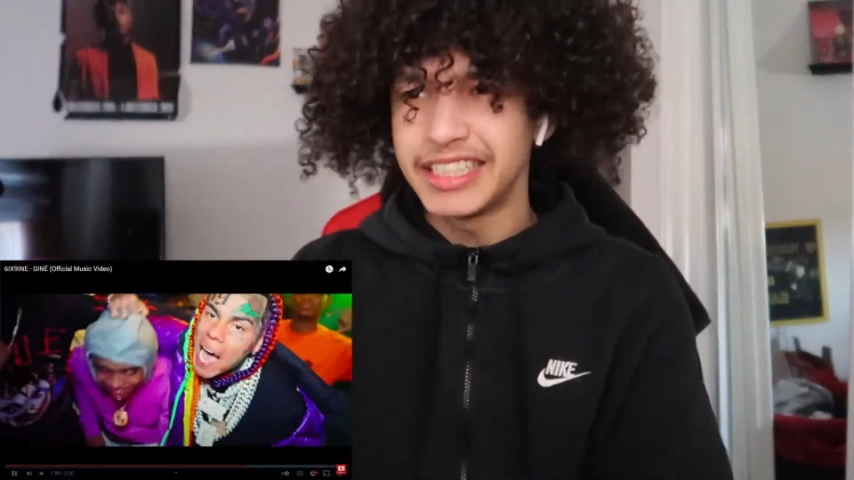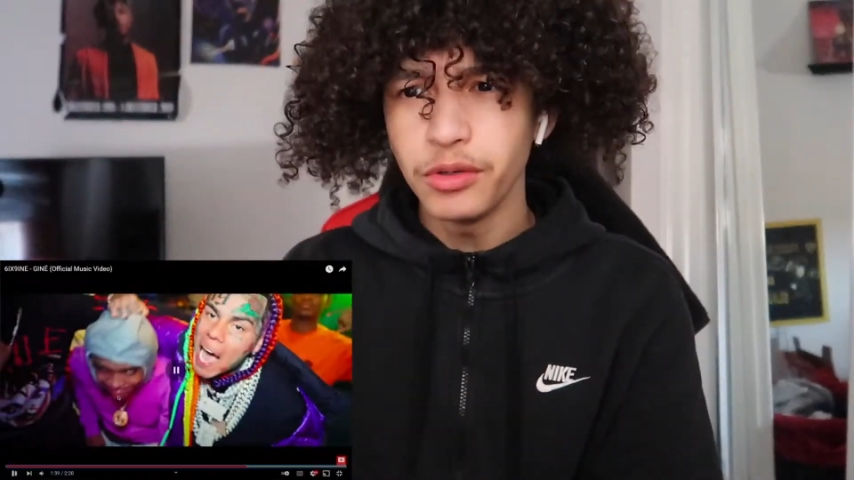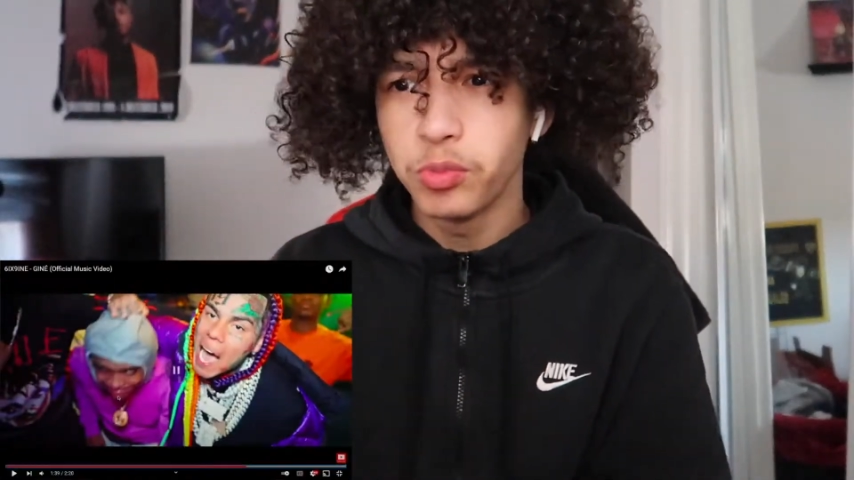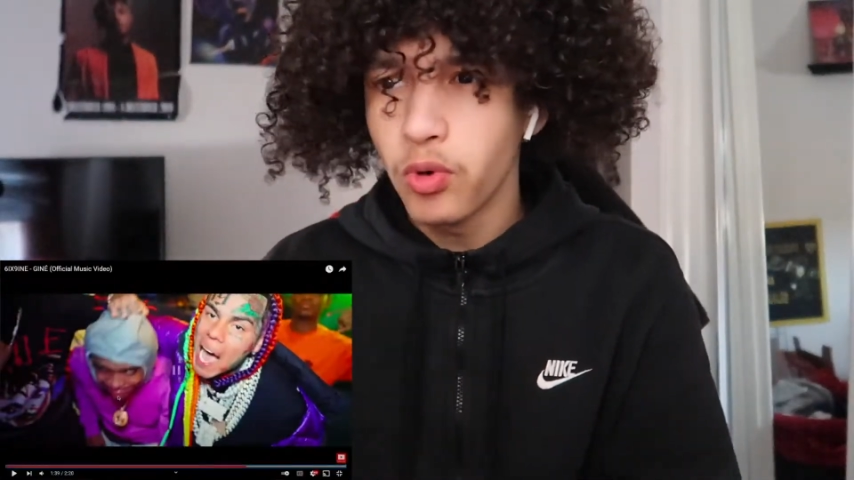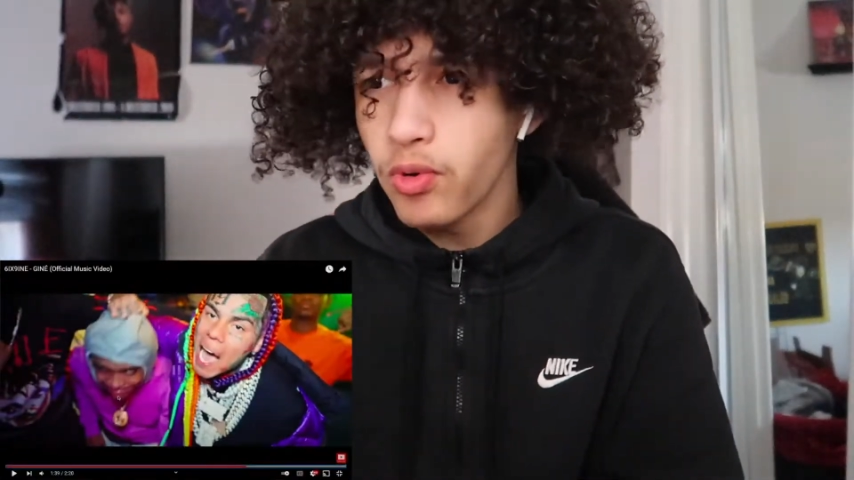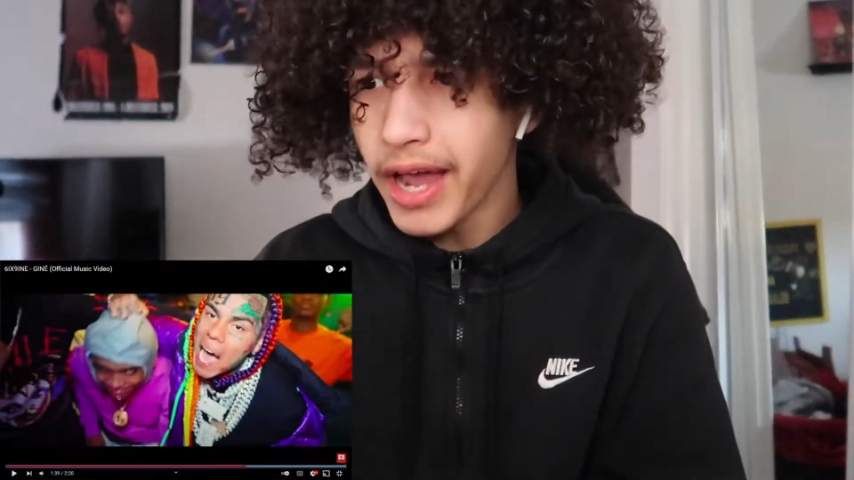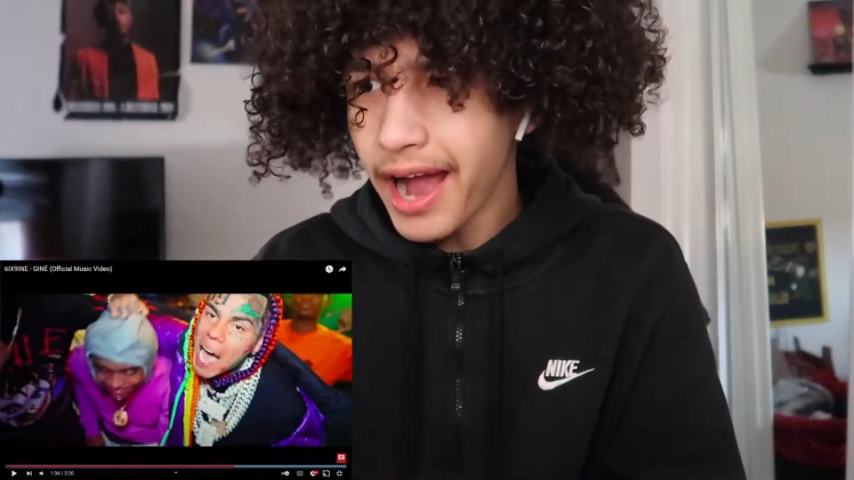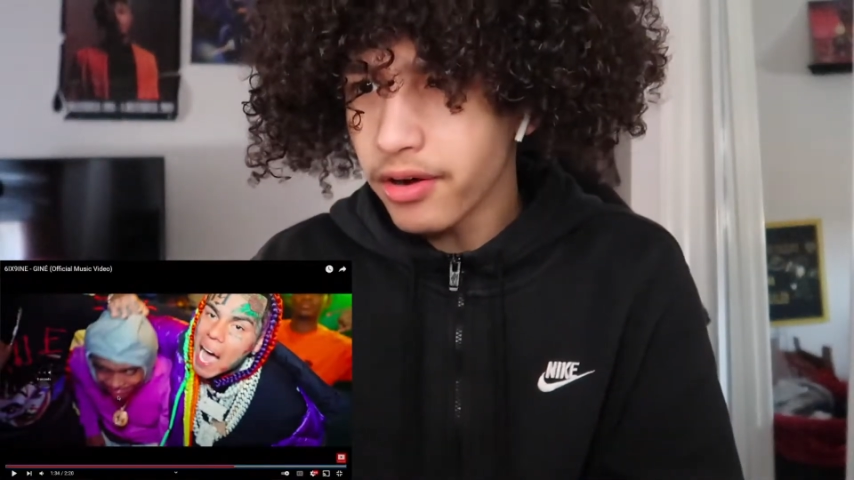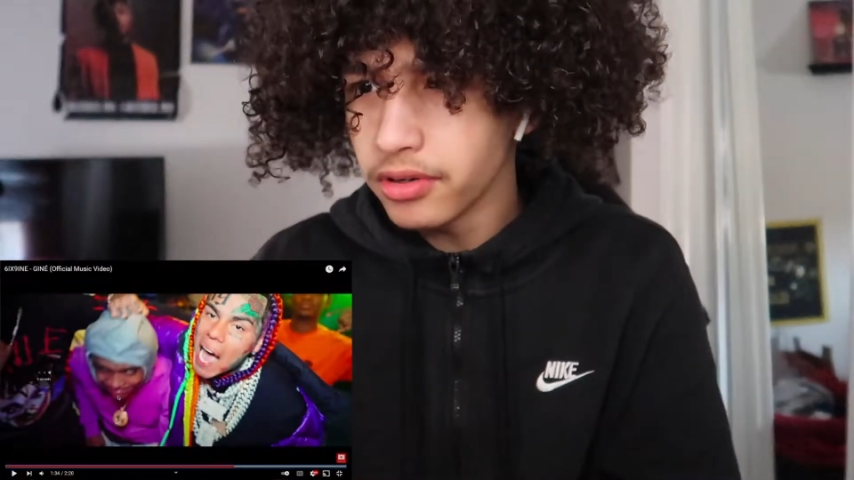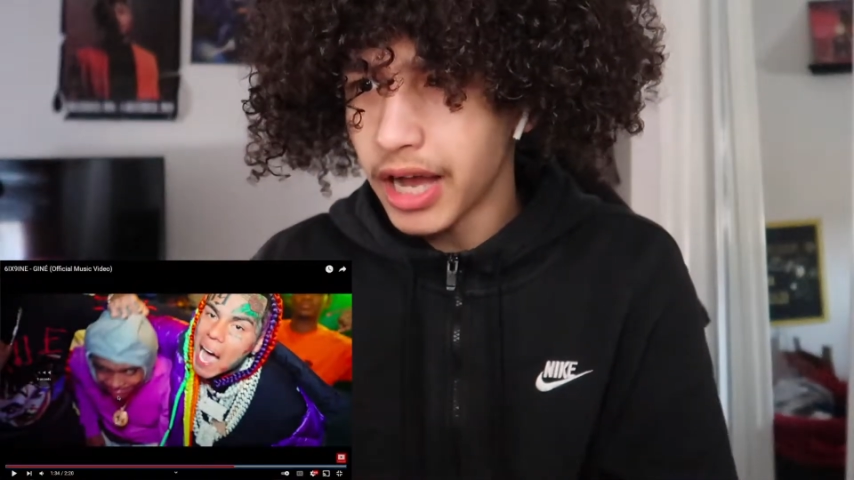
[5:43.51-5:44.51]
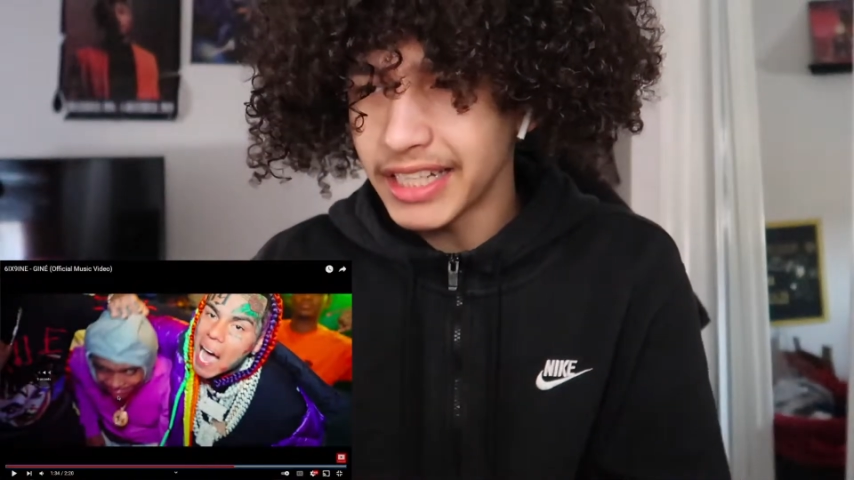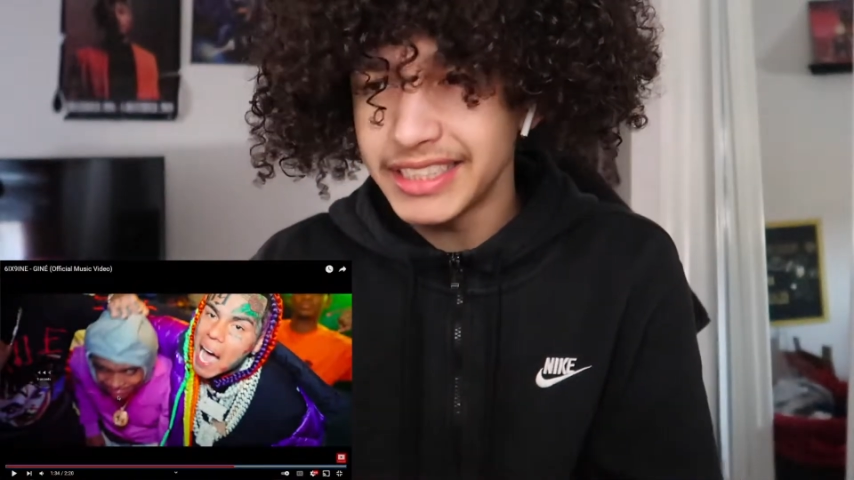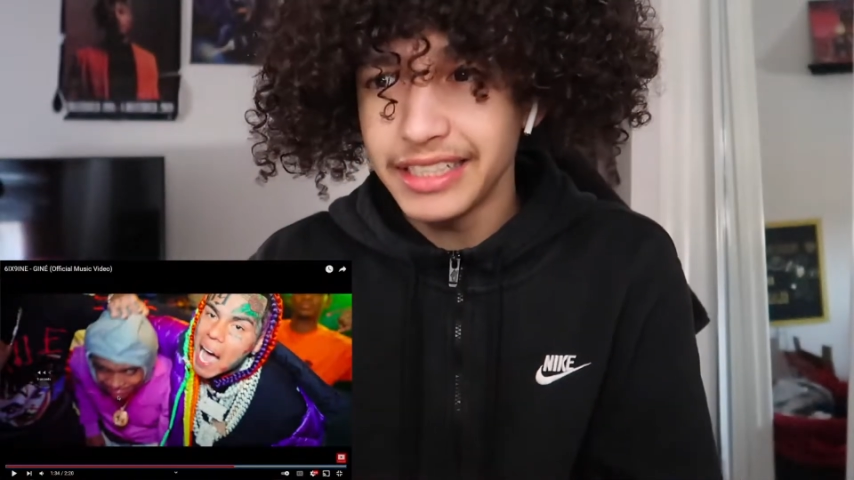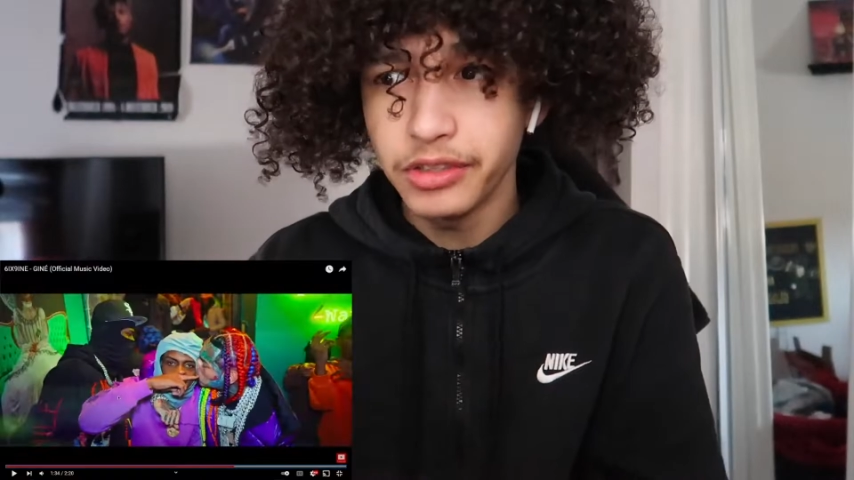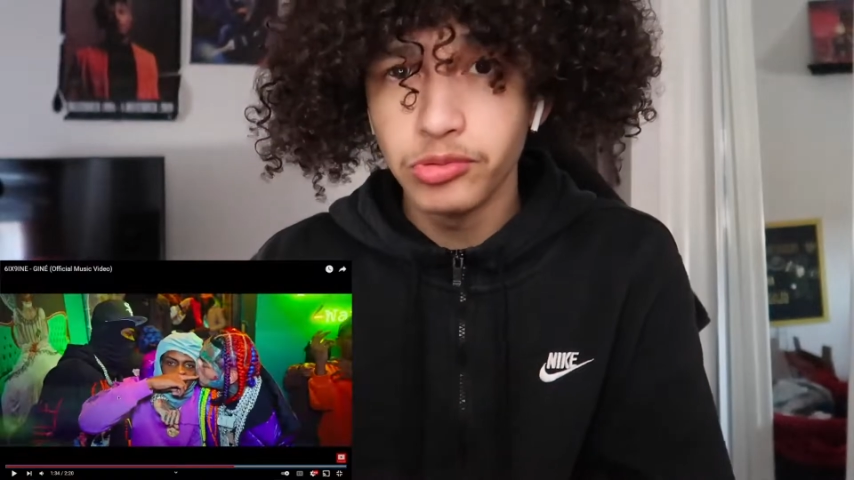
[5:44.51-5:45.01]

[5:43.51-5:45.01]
Is he Wu now? I seen